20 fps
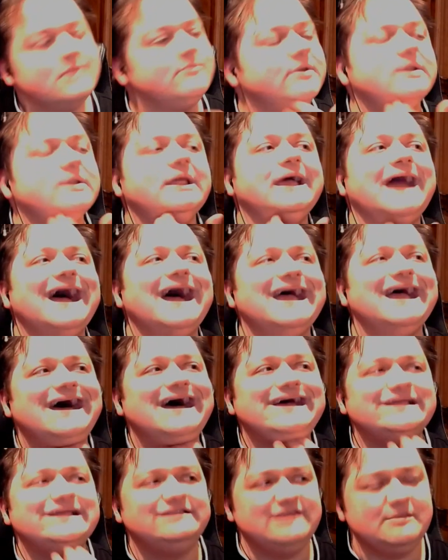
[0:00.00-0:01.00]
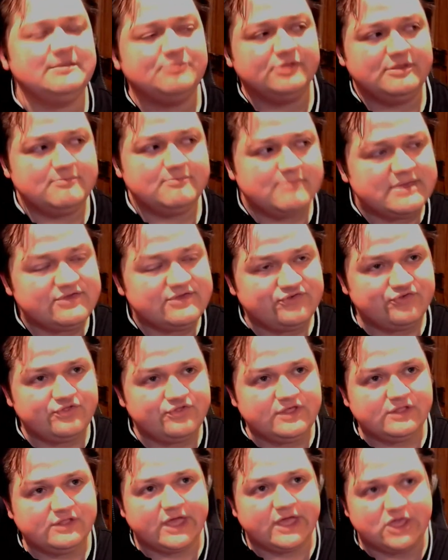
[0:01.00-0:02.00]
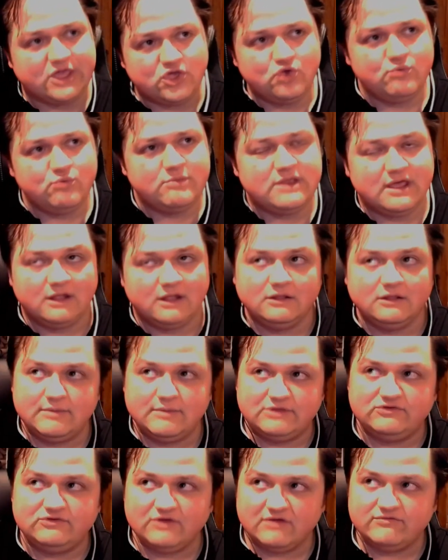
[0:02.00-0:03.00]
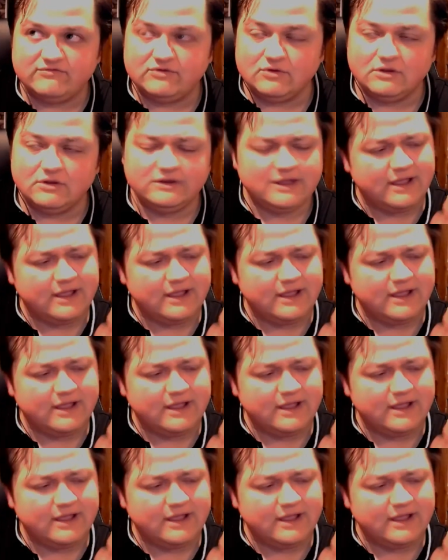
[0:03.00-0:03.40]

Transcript: but like I deeply miss the like human element of it all.